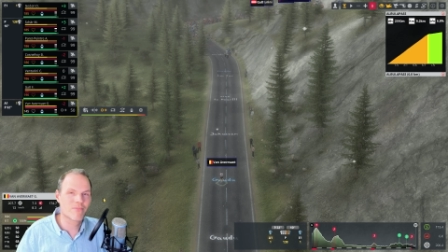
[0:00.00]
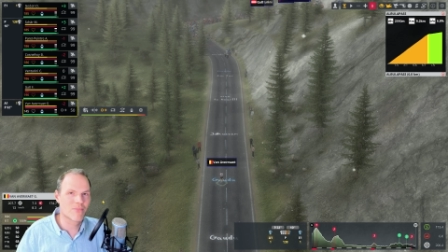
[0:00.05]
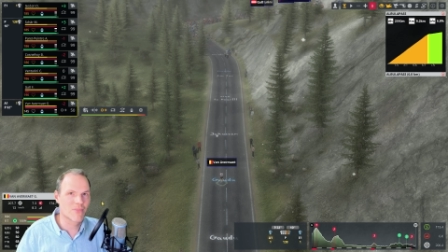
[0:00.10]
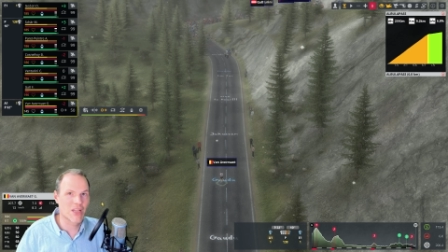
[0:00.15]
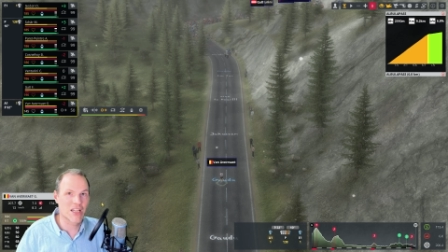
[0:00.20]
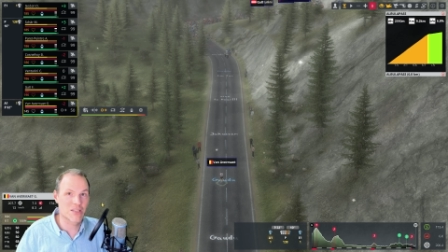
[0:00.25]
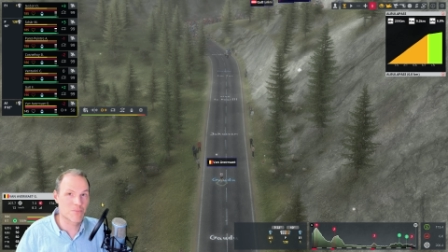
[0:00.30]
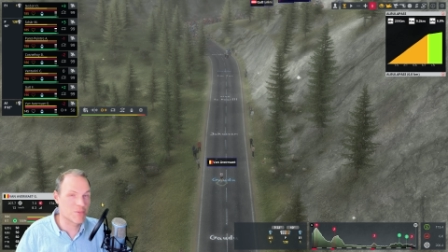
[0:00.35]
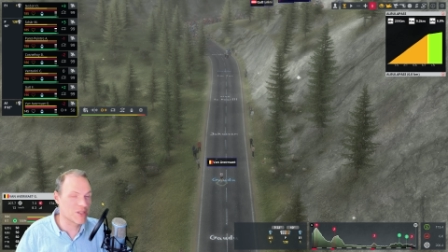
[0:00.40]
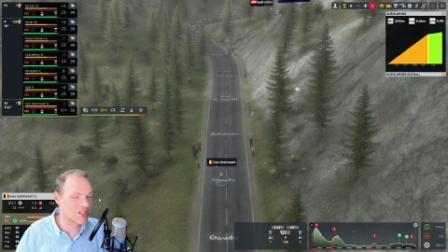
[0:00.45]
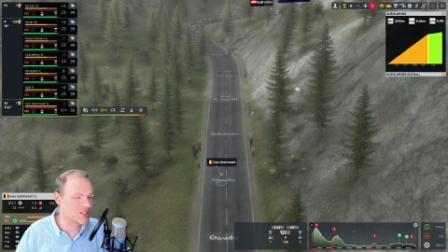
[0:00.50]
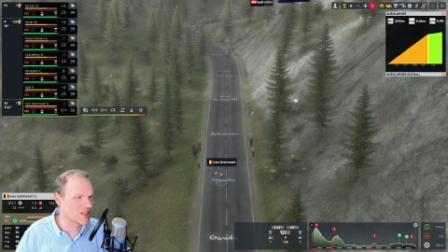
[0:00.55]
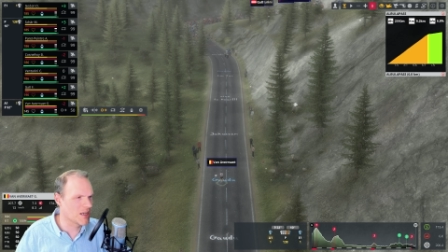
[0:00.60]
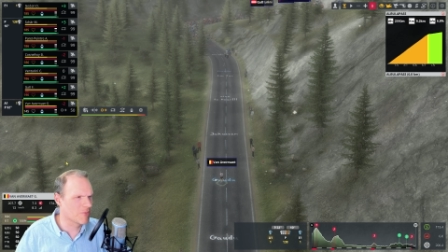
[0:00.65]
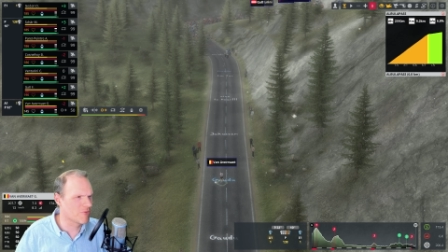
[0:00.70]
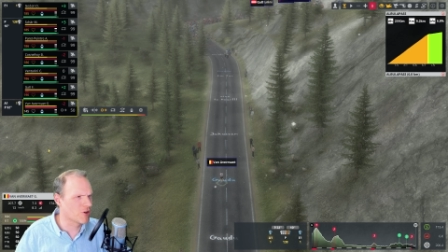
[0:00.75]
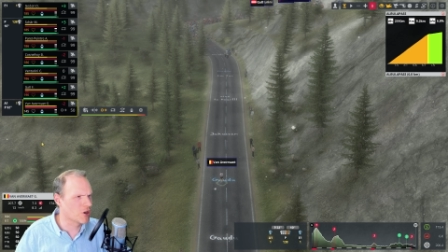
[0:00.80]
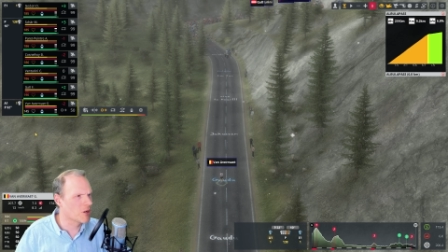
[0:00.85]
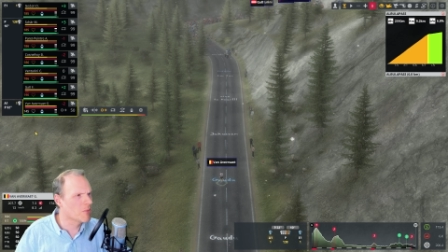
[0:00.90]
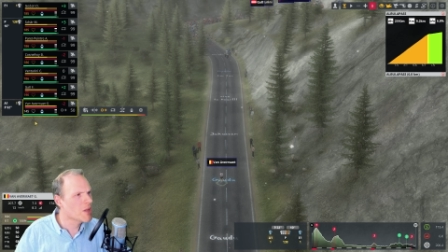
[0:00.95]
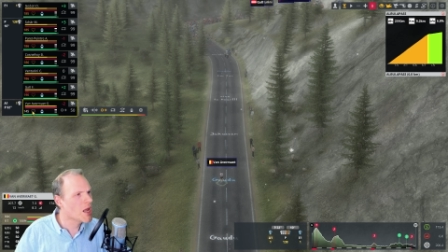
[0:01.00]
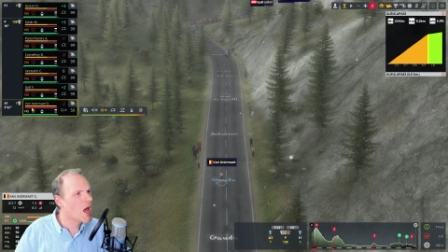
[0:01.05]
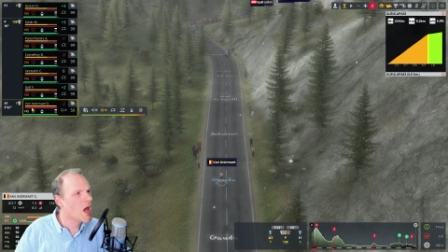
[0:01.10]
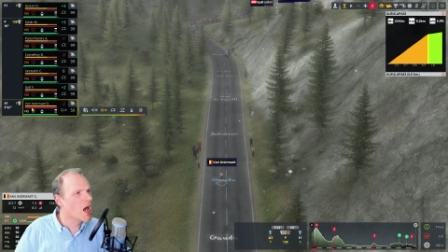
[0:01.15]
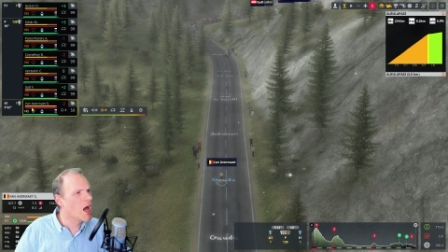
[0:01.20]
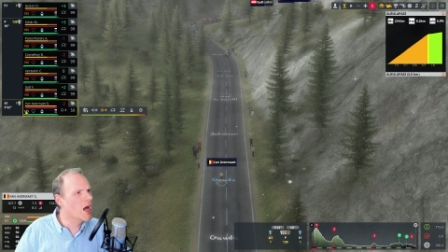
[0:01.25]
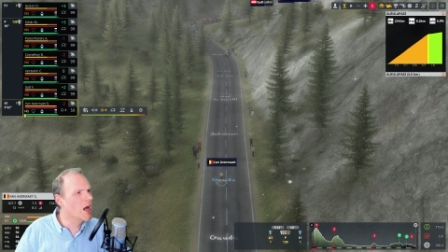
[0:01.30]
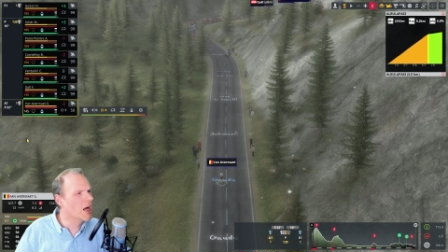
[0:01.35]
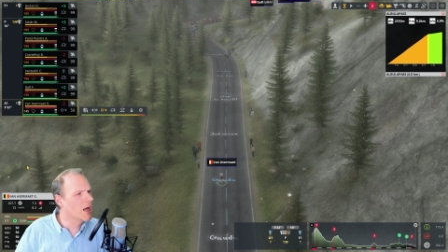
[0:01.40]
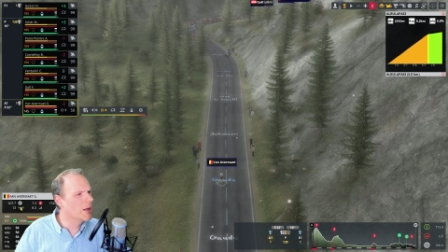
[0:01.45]
that's PCM for you.
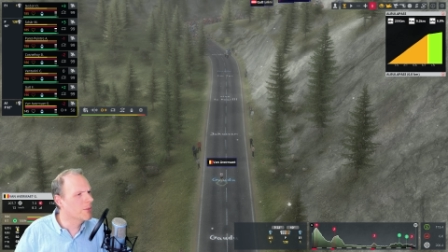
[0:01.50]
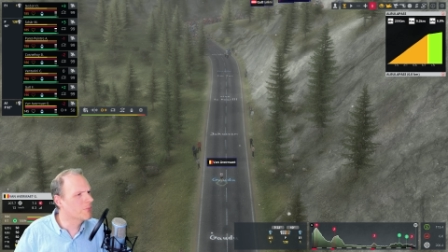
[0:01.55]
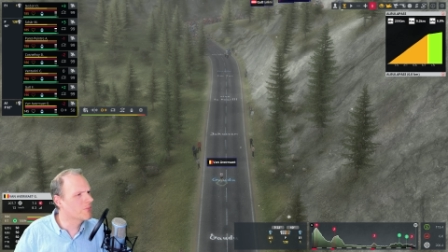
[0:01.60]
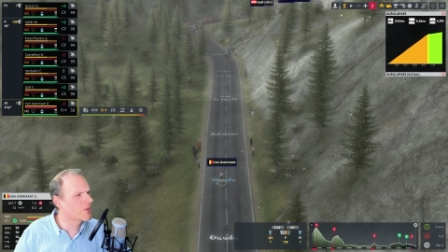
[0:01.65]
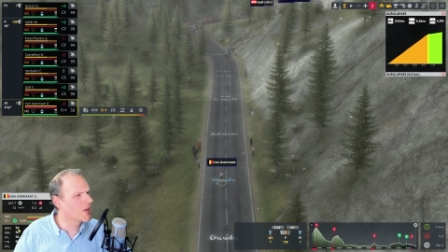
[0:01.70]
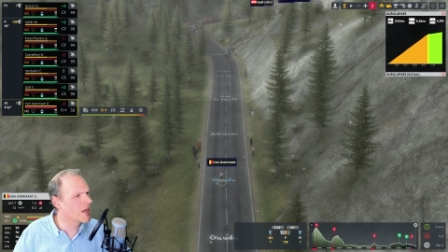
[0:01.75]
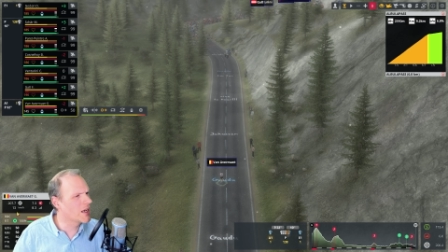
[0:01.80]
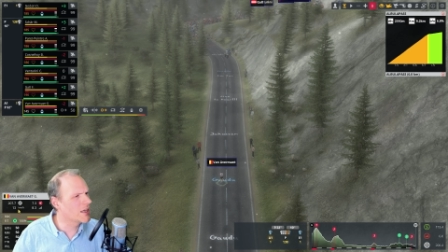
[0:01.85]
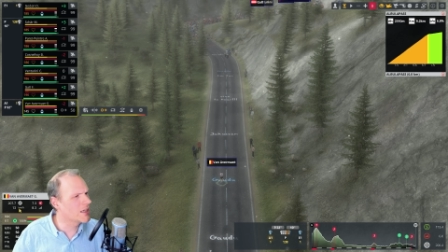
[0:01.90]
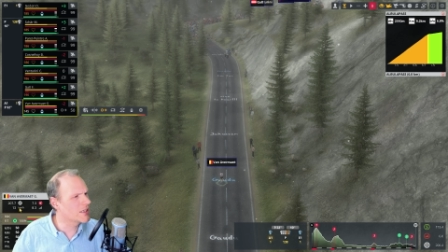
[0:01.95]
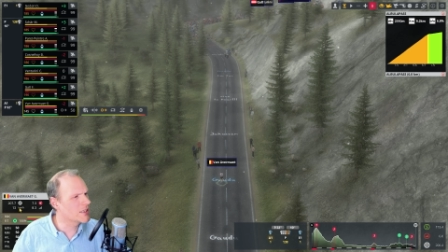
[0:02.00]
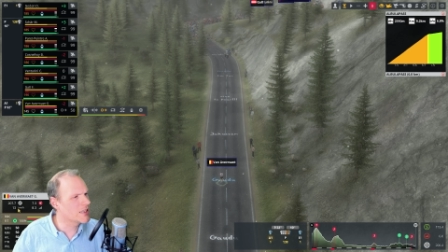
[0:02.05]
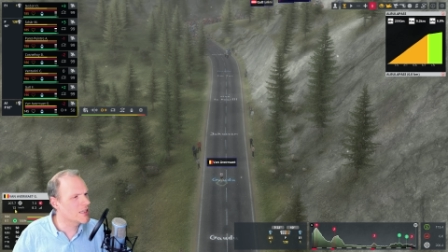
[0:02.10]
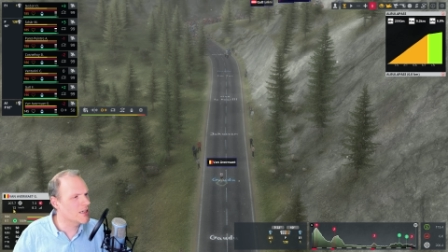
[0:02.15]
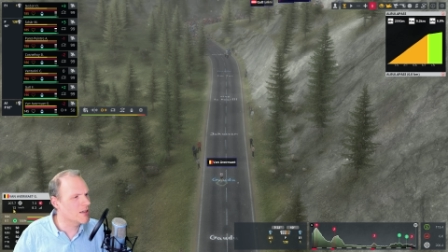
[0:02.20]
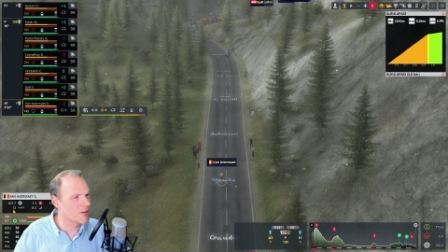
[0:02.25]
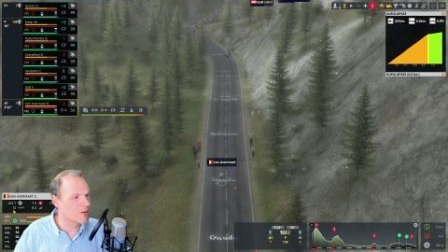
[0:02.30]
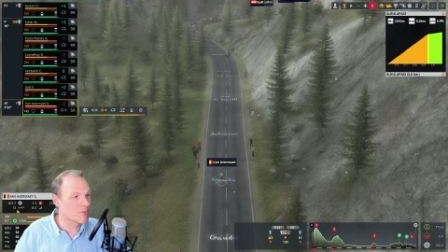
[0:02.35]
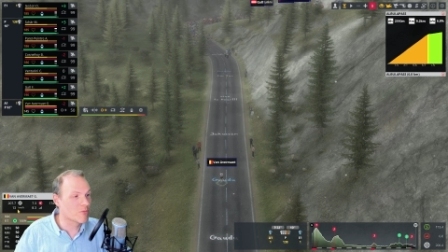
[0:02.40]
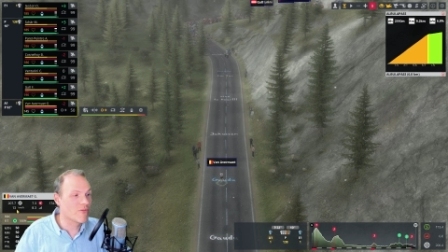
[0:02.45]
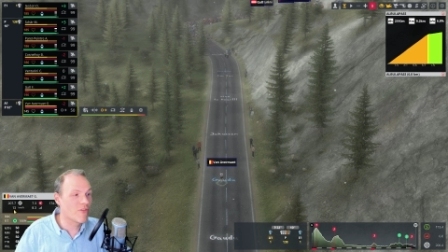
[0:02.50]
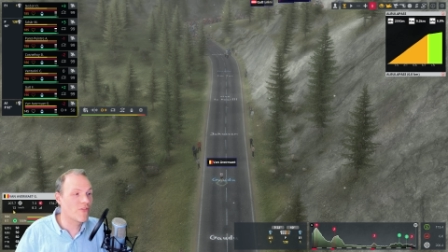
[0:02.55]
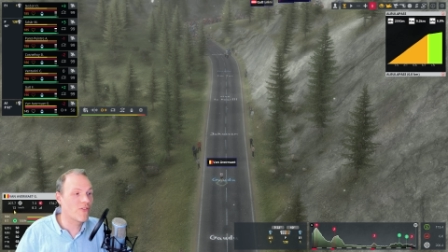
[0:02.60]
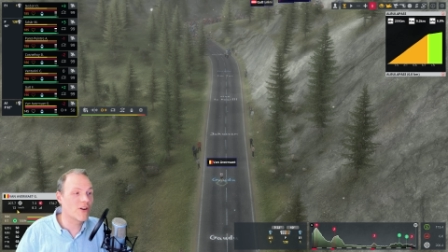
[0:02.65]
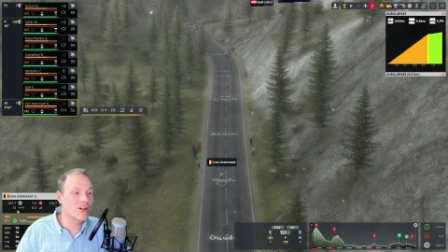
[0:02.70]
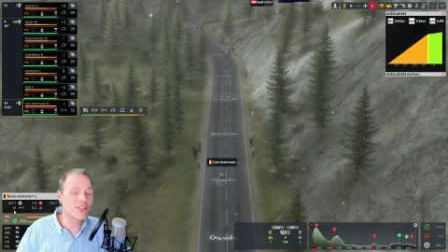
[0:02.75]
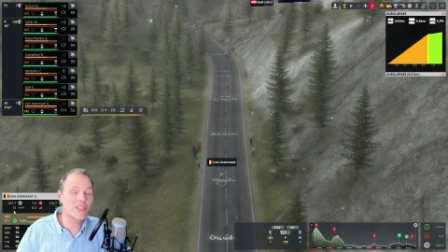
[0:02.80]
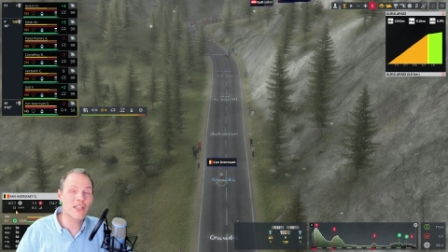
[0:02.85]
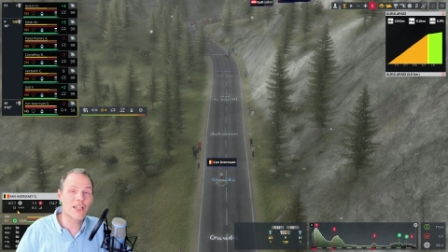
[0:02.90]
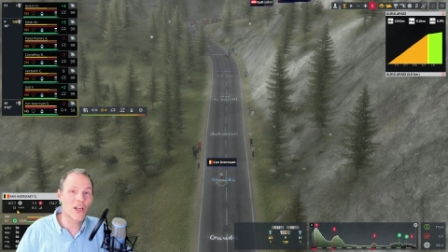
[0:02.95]
Here,
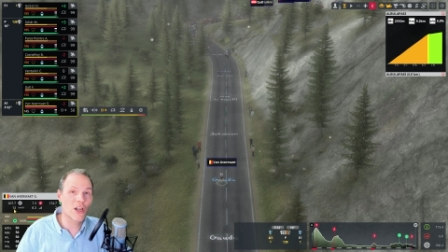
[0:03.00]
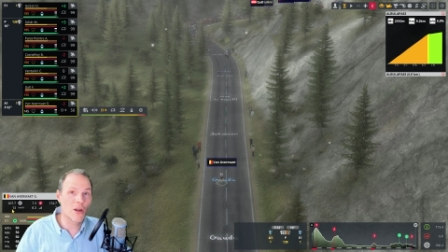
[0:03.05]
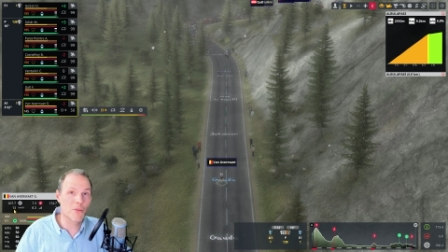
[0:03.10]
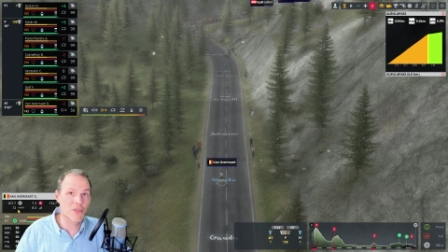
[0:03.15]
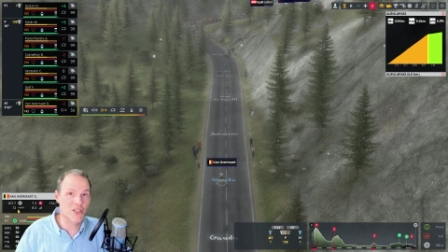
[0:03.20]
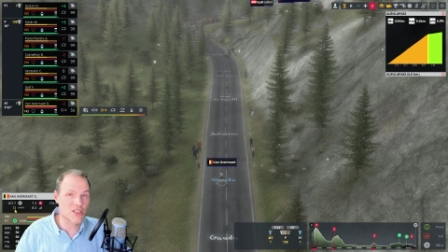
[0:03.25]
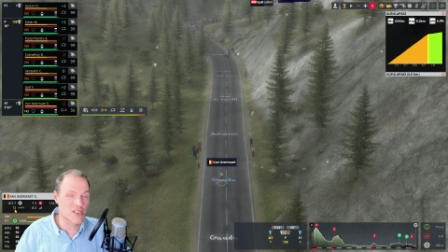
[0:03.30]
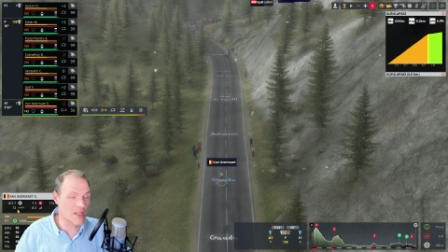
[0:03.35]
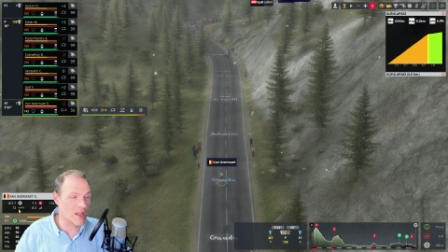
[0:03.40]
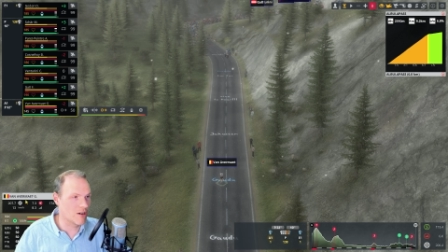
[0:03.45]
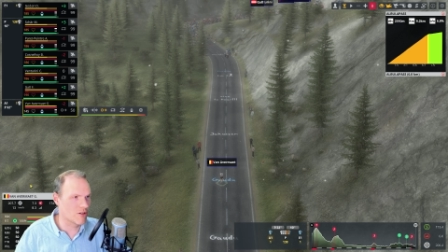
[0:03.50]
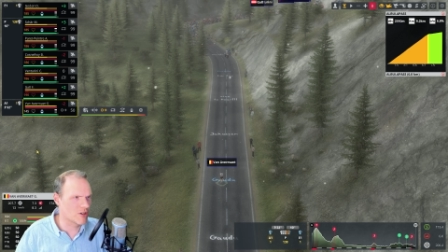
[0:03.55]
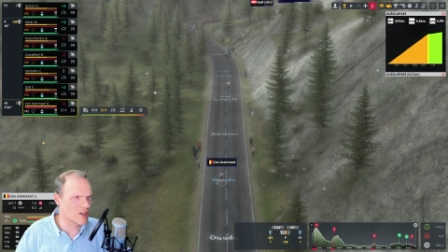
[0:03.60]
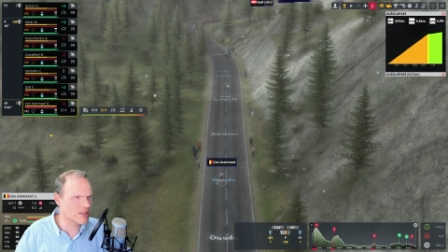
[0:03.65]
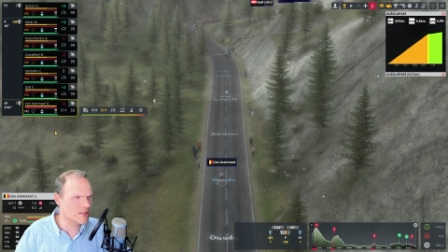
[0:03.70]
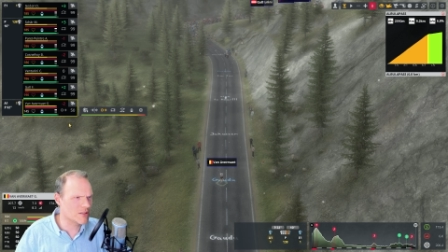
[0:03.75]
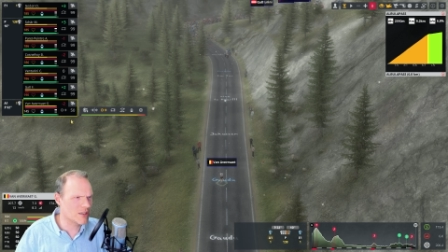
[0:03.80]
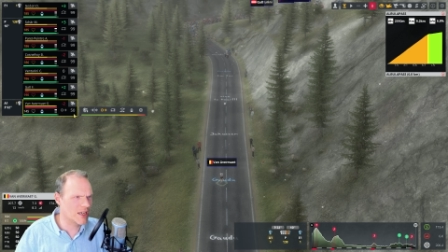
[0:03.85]
13 kilometers an hour, right?